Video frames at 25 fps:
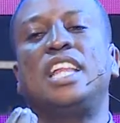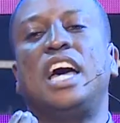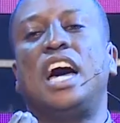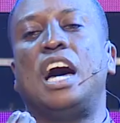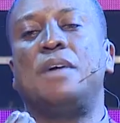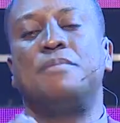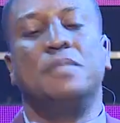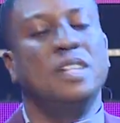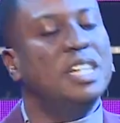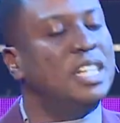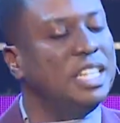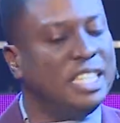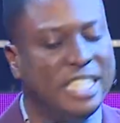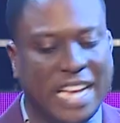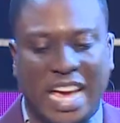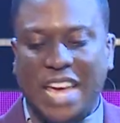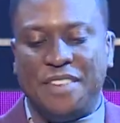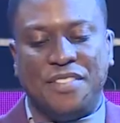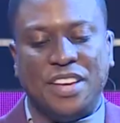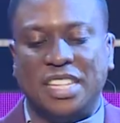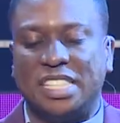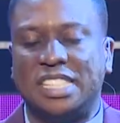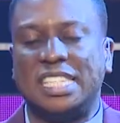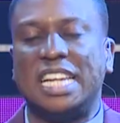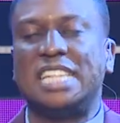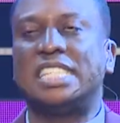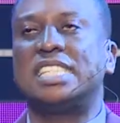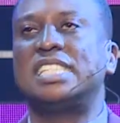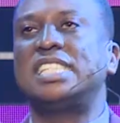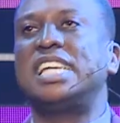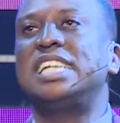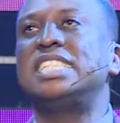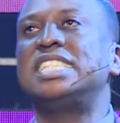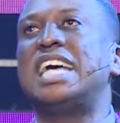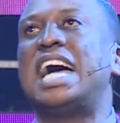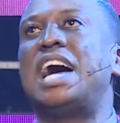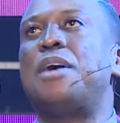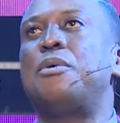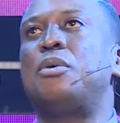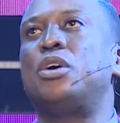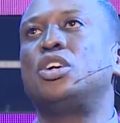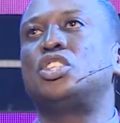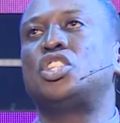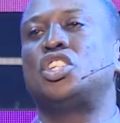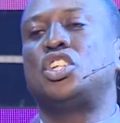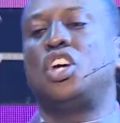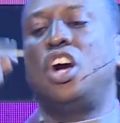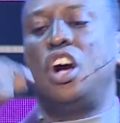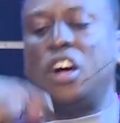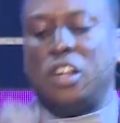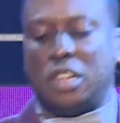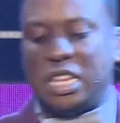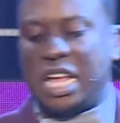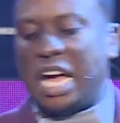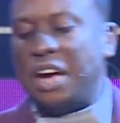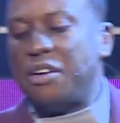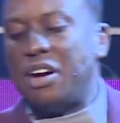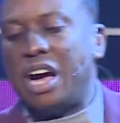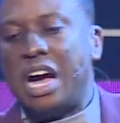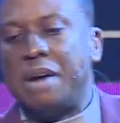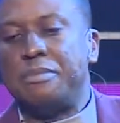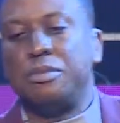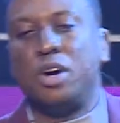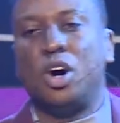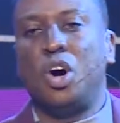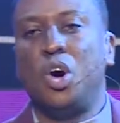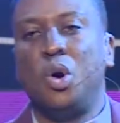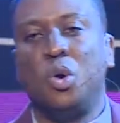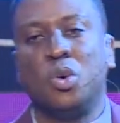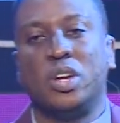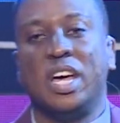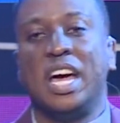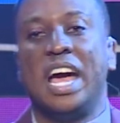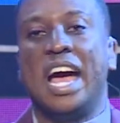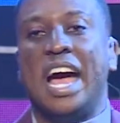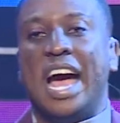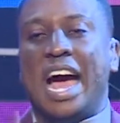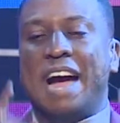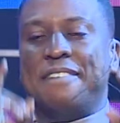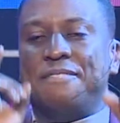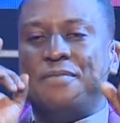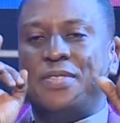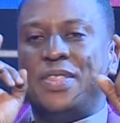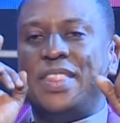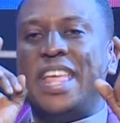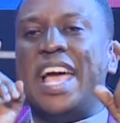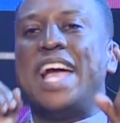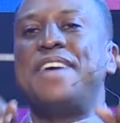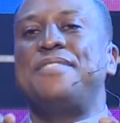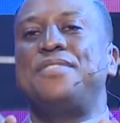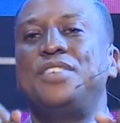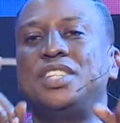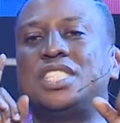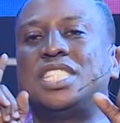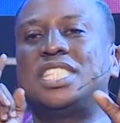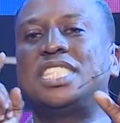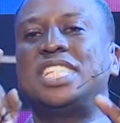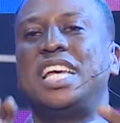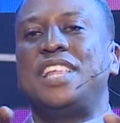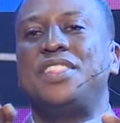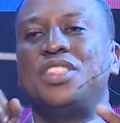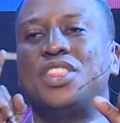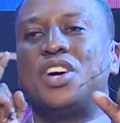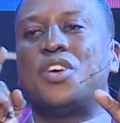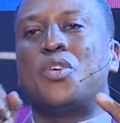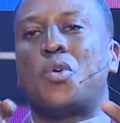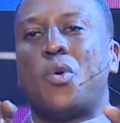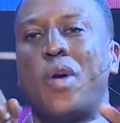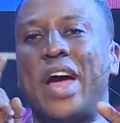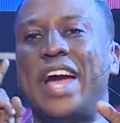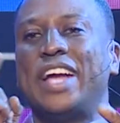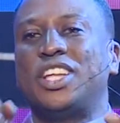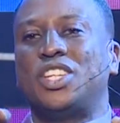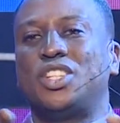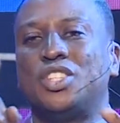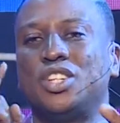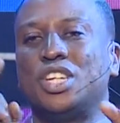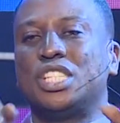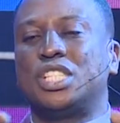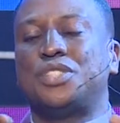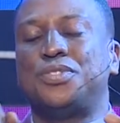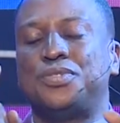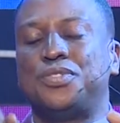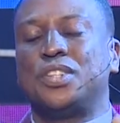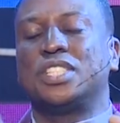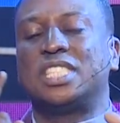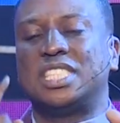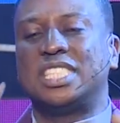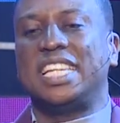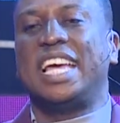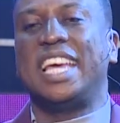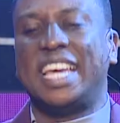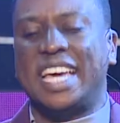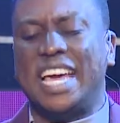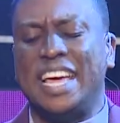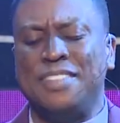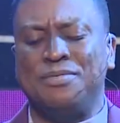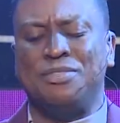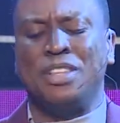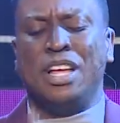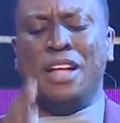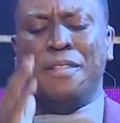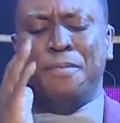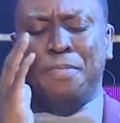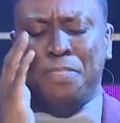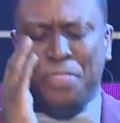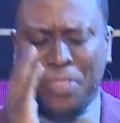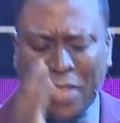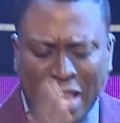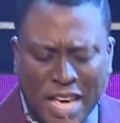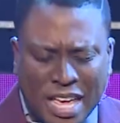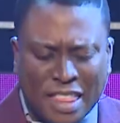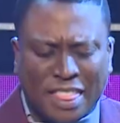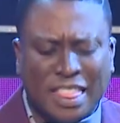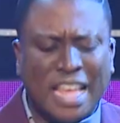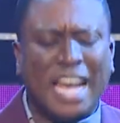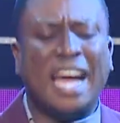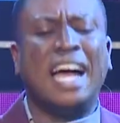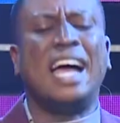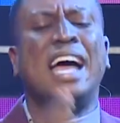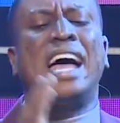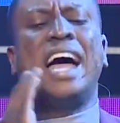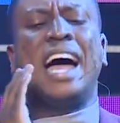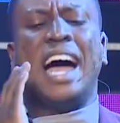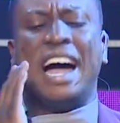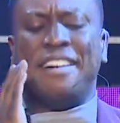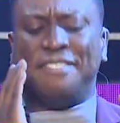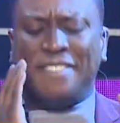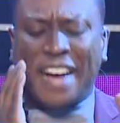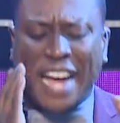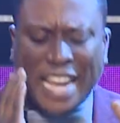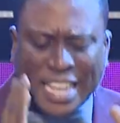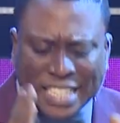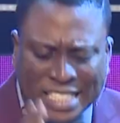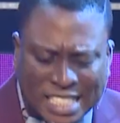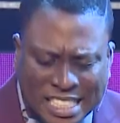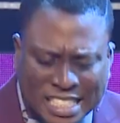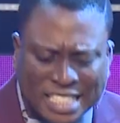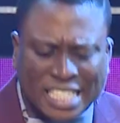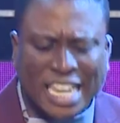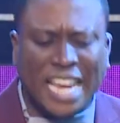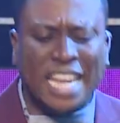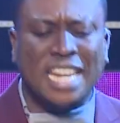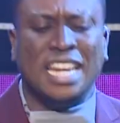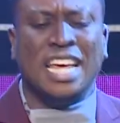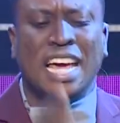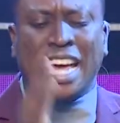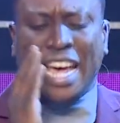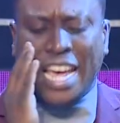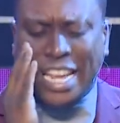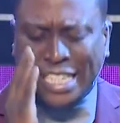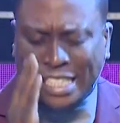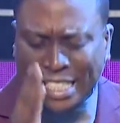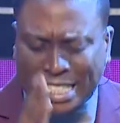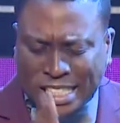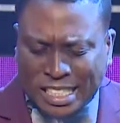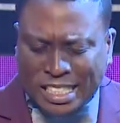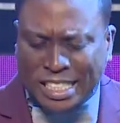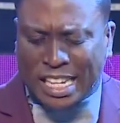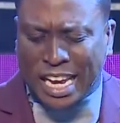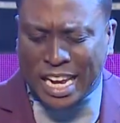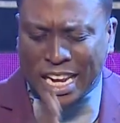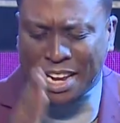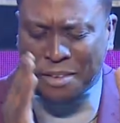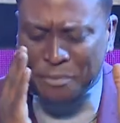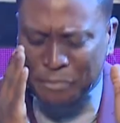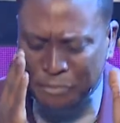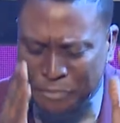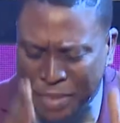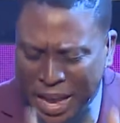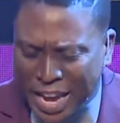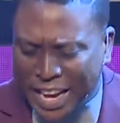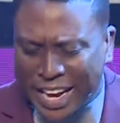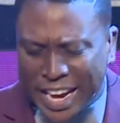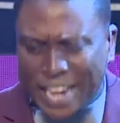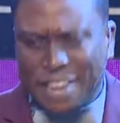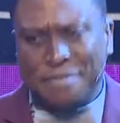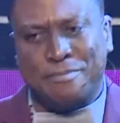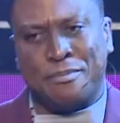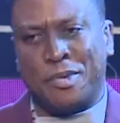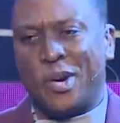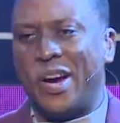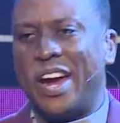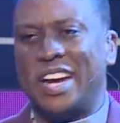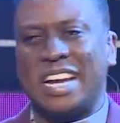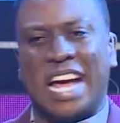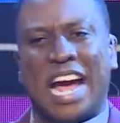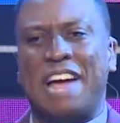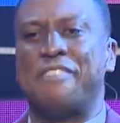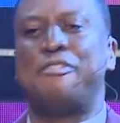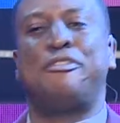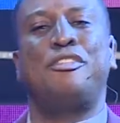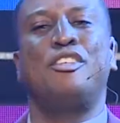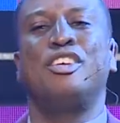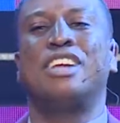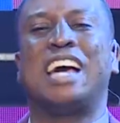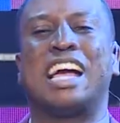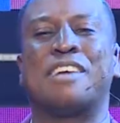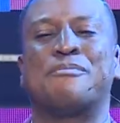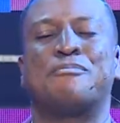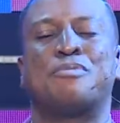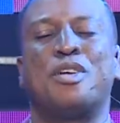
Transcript: up. David says, since I was young, now I'm old, I've never seen the righteous forsaken, neither have I seen his seed begging bread. I feel like